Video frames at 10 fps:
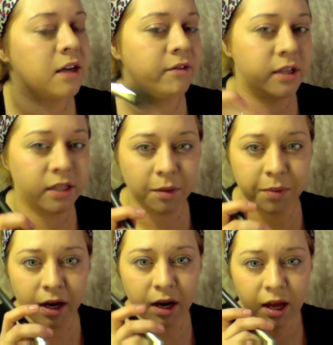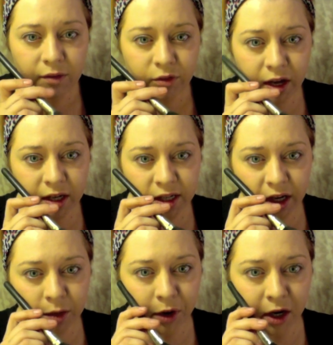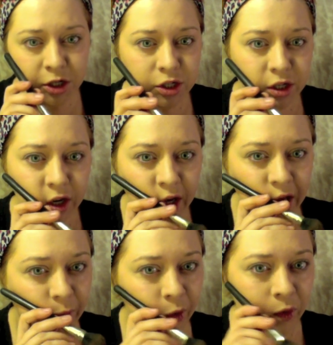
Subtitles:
But if you kind of take your brush, kind of roll it,